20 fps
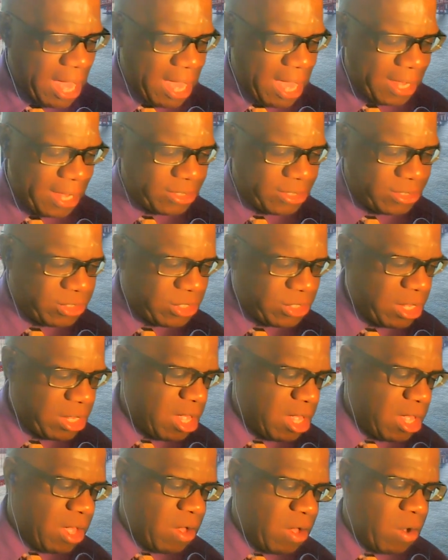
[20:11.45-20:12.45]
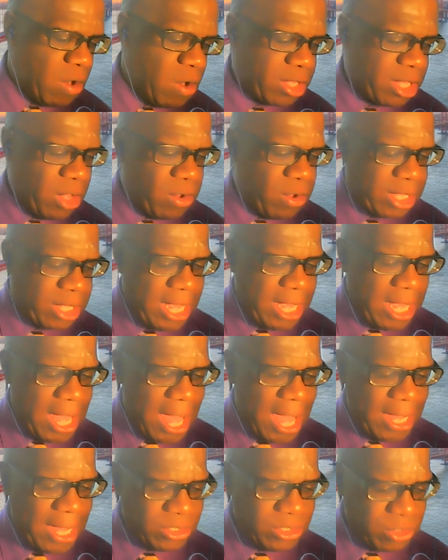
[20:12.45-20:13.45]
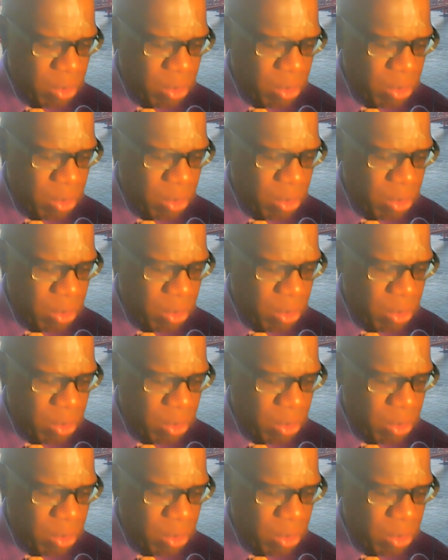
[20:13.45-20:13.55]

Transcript: and okay, and